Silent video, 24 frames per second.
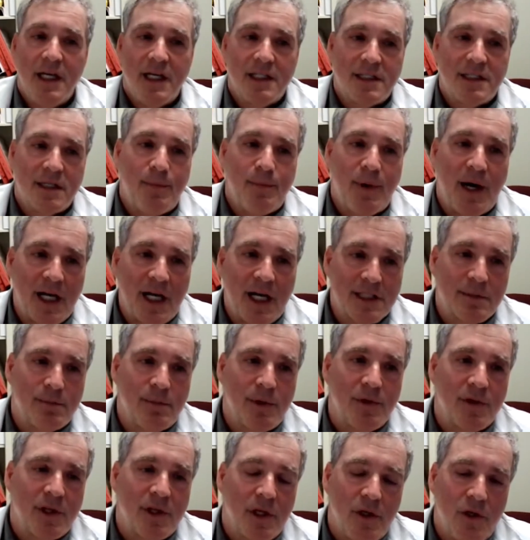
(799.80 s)
Is it
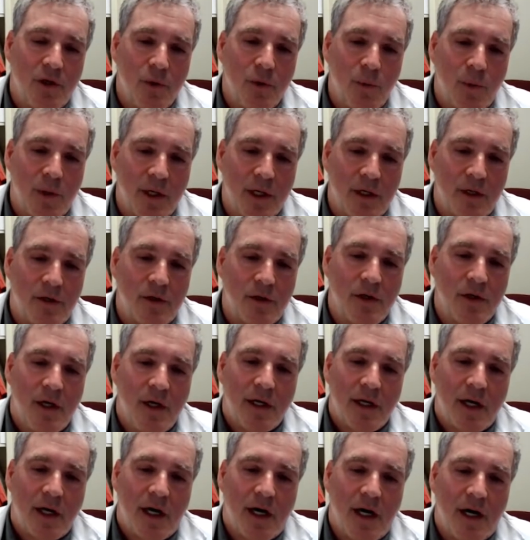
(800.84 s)
possible that you will
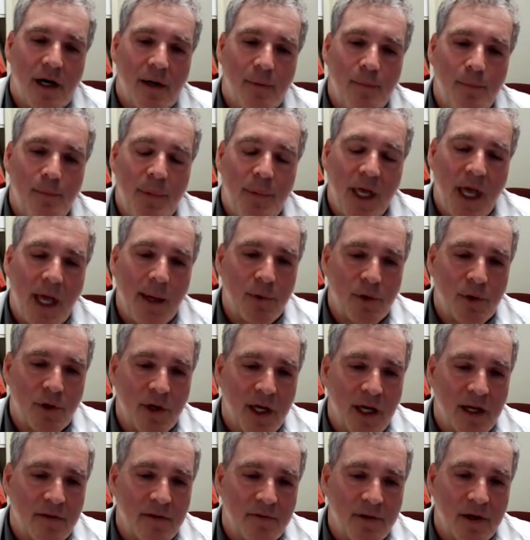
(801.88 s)
be able to
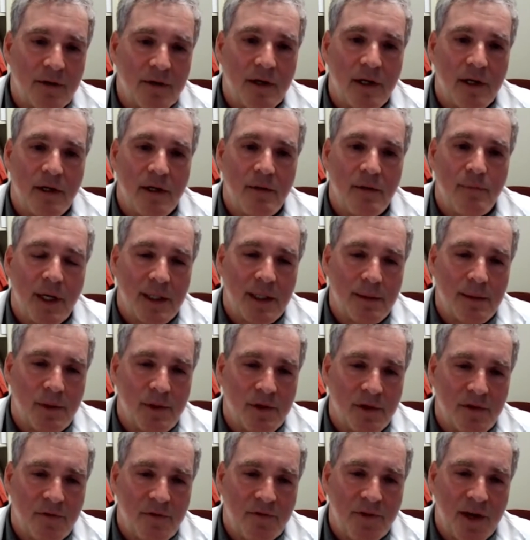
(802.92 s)
get a very
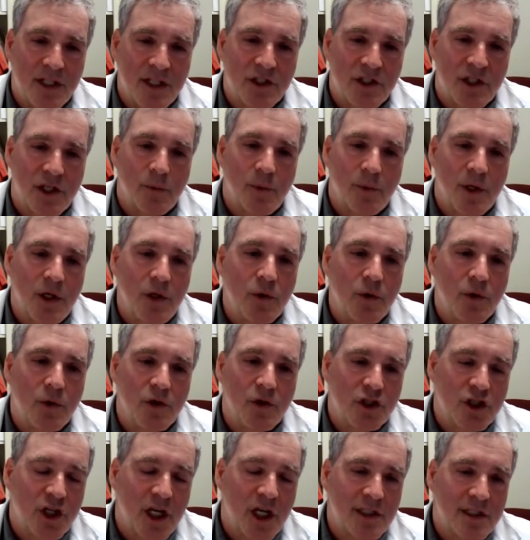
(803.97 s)
minimal infection where you
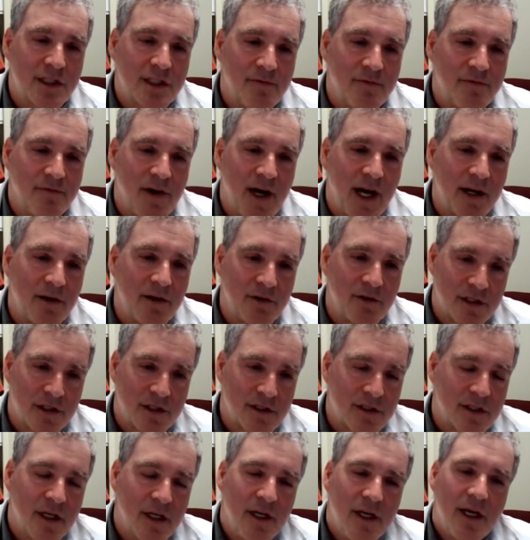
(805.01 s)
could shed some
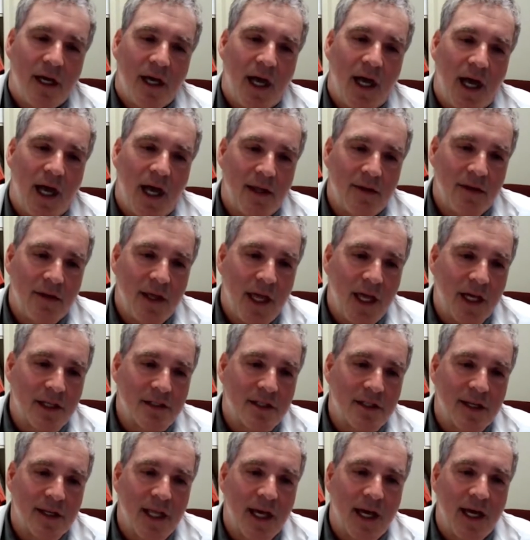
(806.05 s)
virus? And the
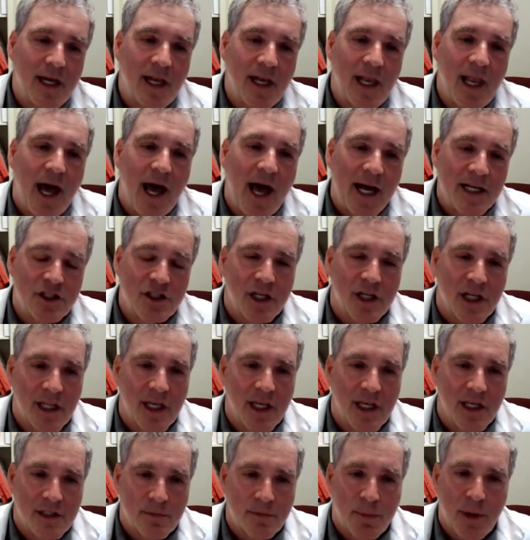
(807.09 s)
answer to that
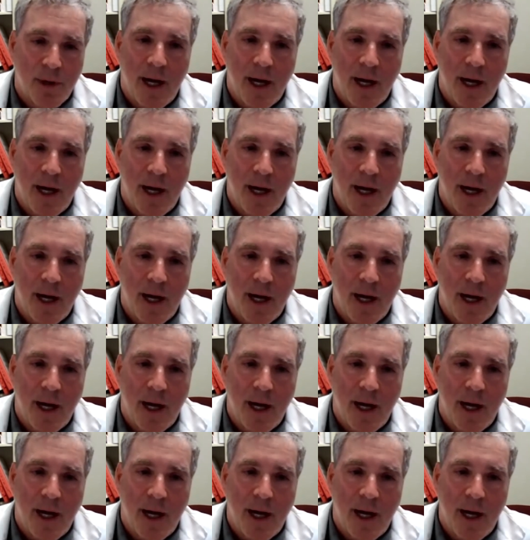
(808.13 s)
logically is